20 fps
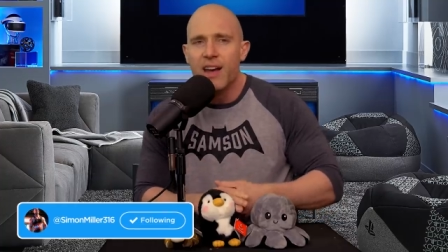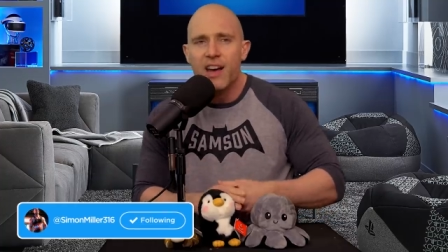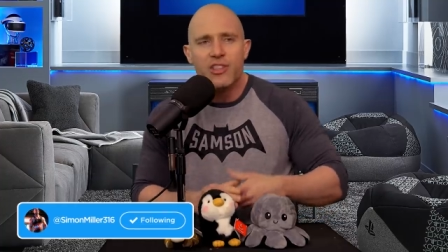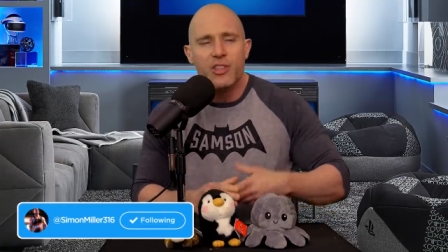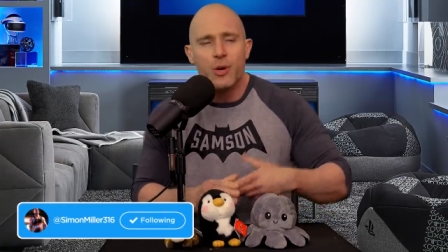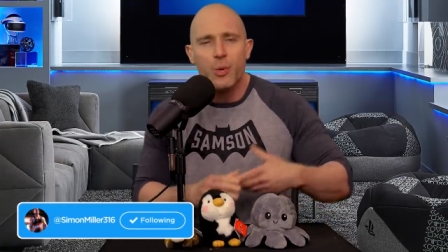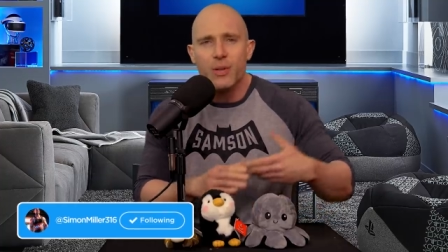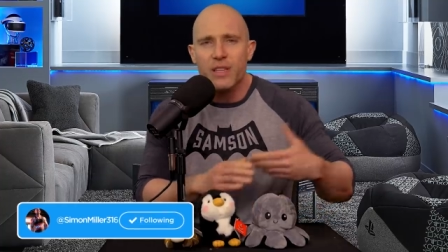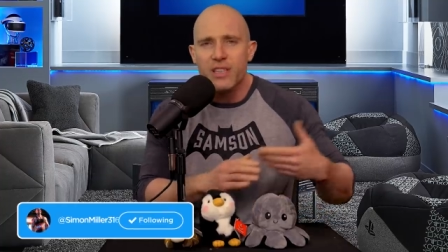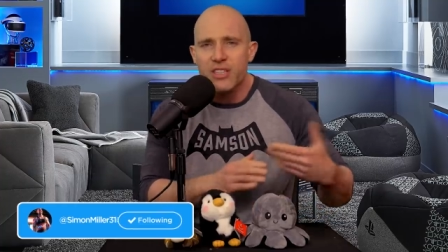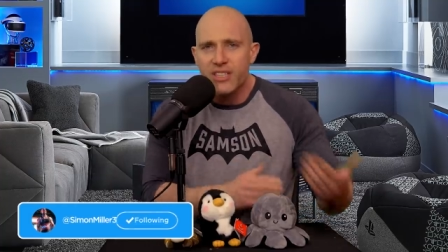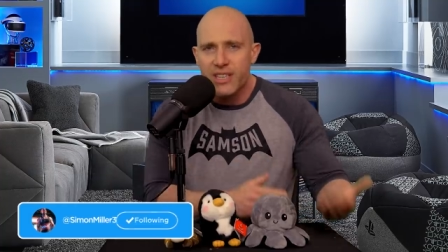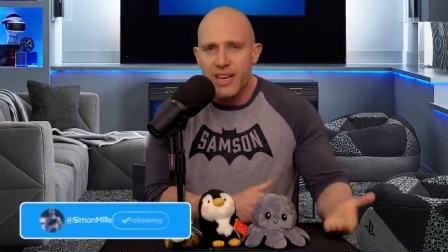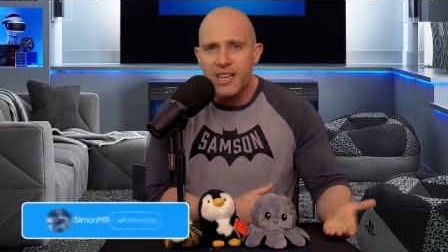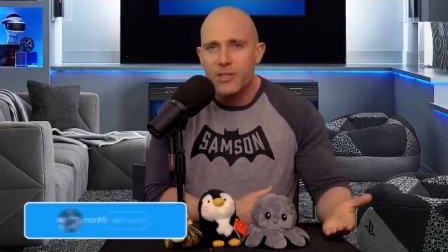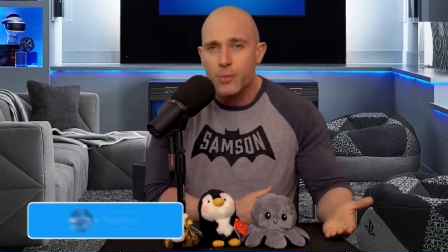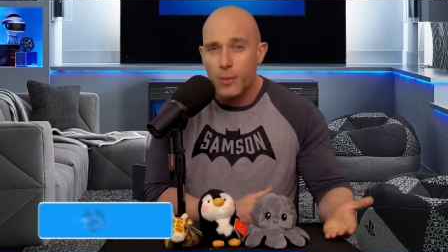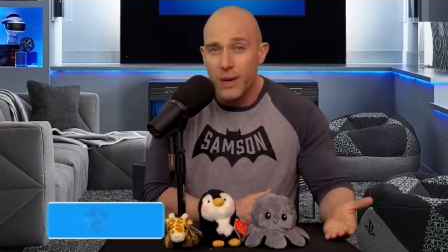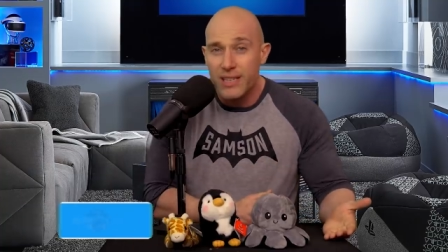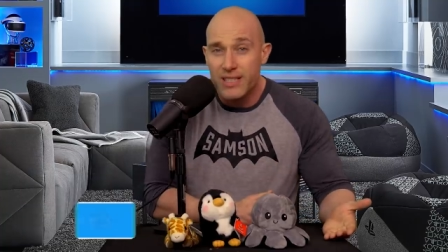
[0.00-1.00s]
that within
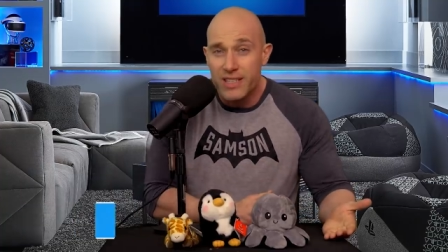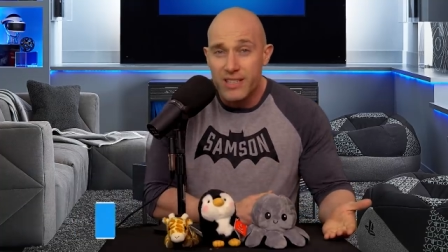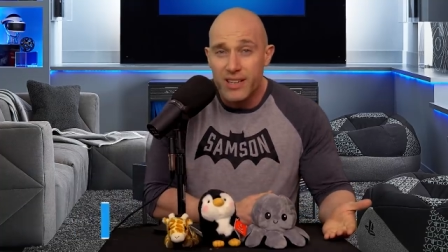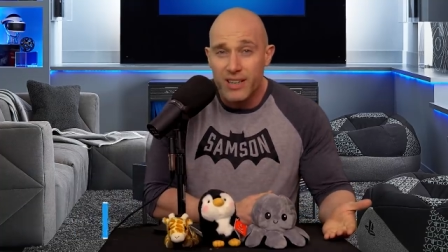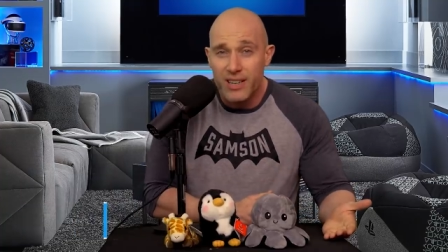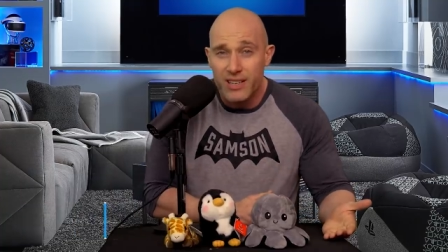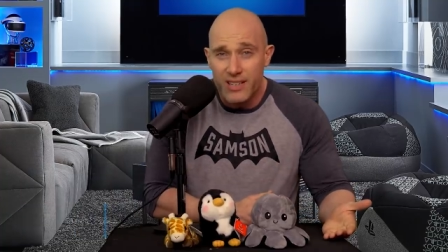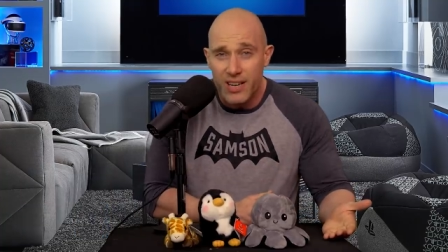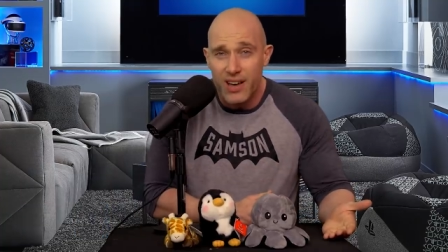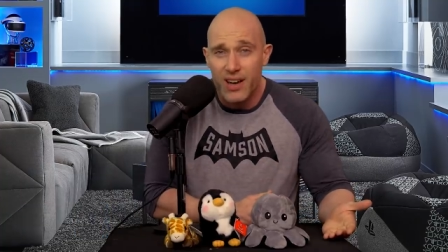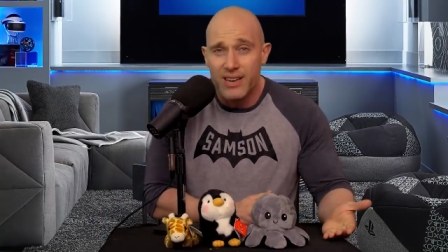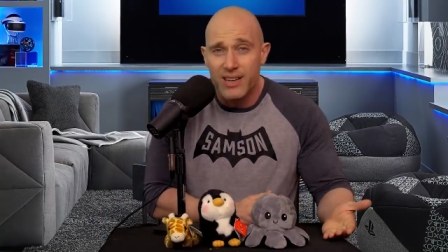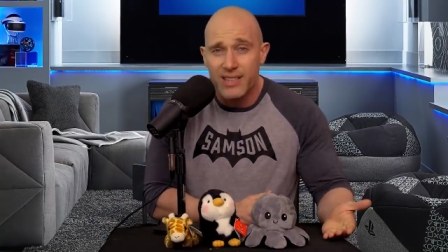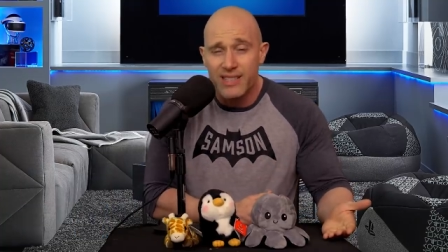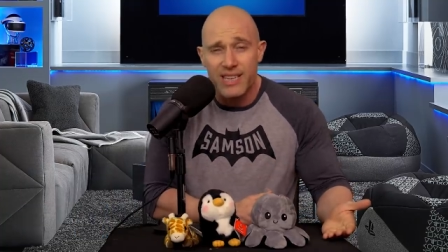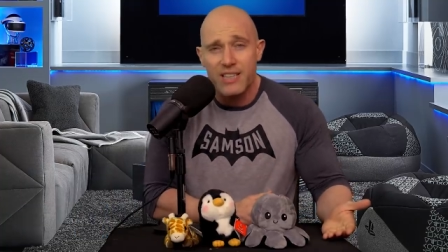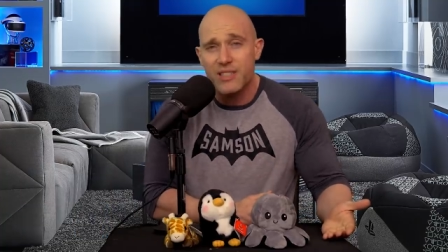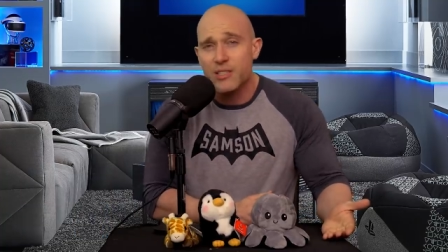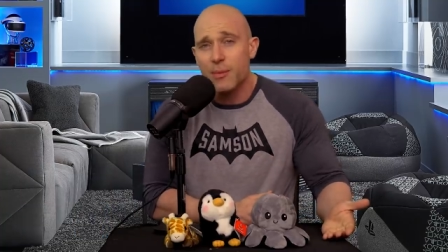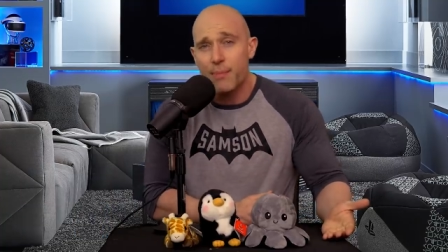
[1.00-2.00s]
six weeks is going to turn us
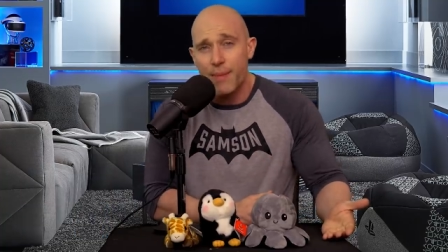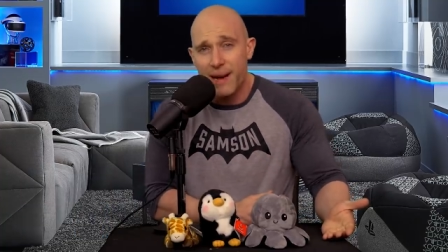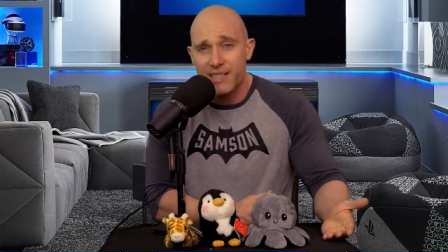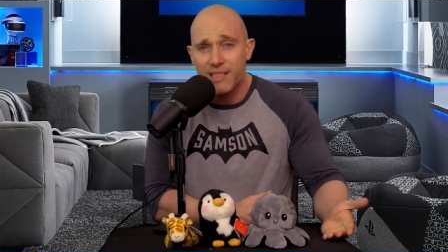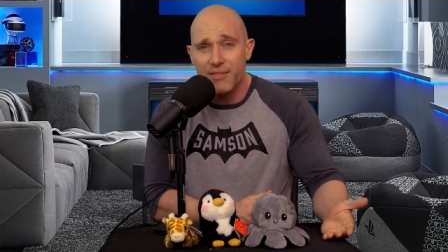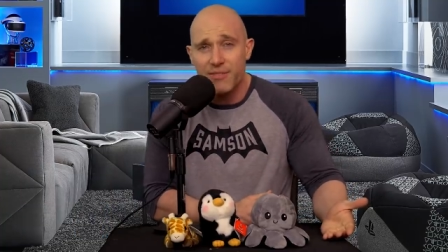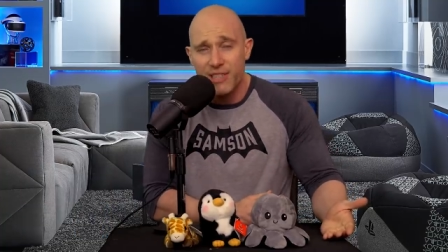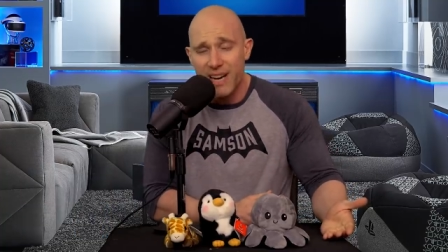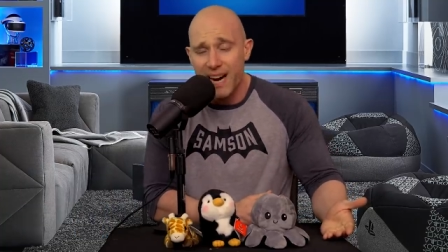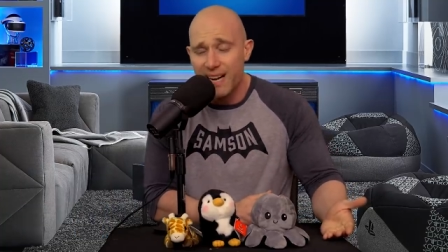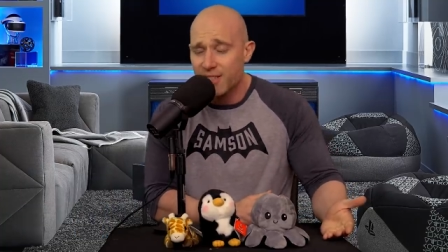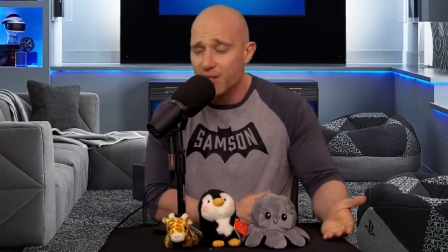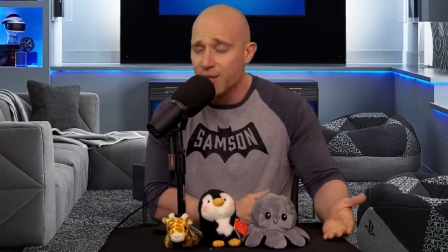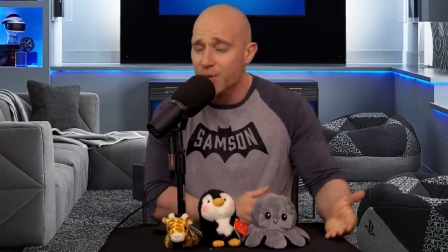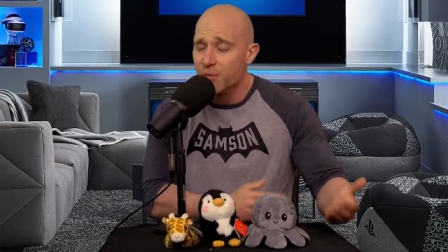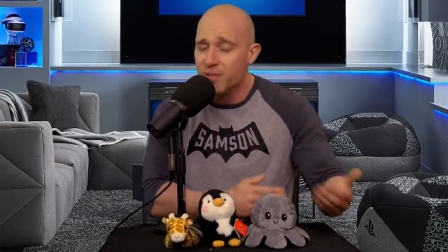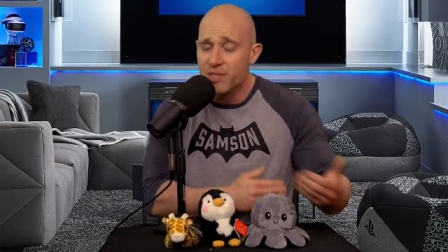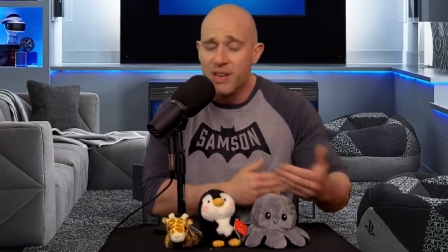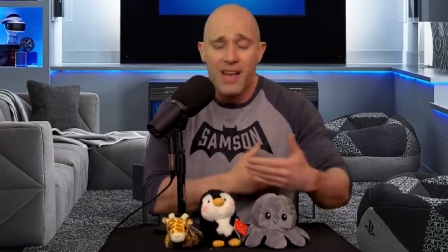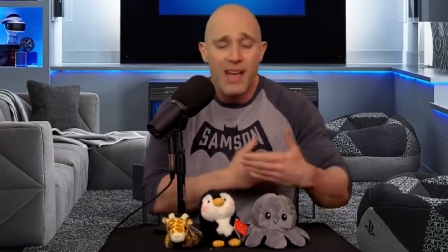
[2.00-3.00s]
into massive jack
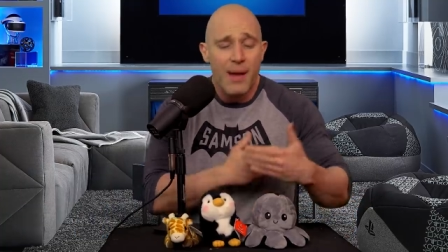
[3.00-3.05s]
dudes.